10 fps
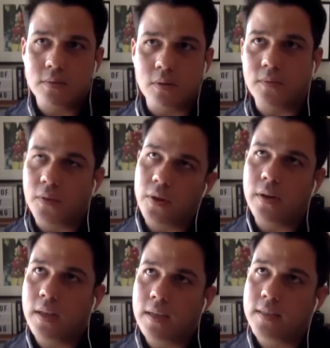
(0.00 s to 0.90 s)
for
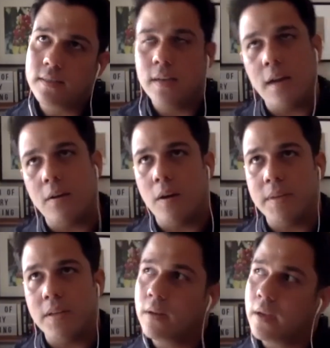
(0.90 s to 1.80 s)
30 days. Let's see how it
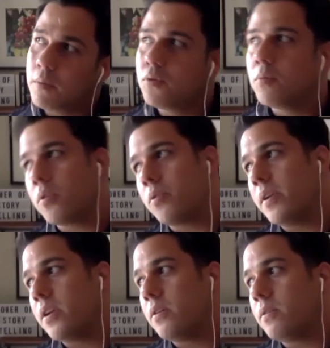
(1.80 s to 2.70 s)
happens. Okay, I'm going to Puerto
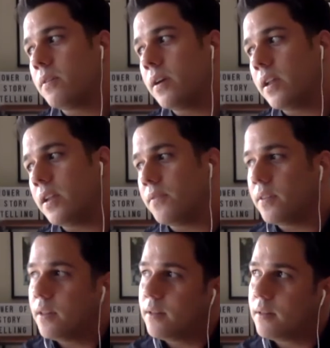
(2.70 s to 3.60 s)
Rico, and if
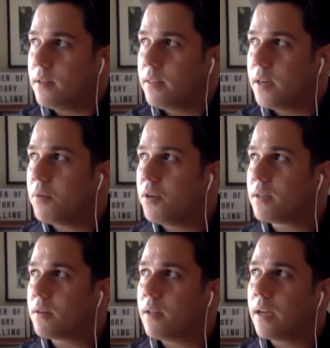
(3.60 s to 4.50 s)
in 3
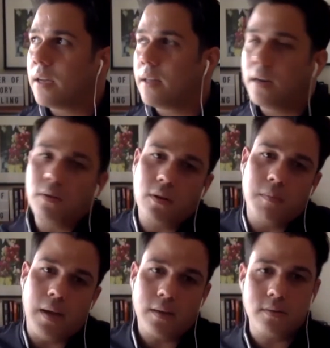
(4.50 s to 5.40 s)
months I don't like it, then I'll
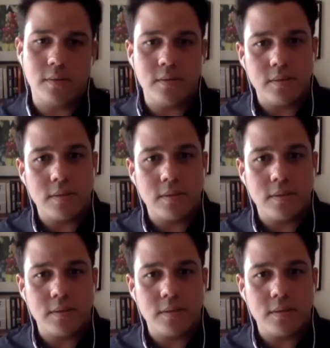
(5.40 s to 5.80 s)
come back. Just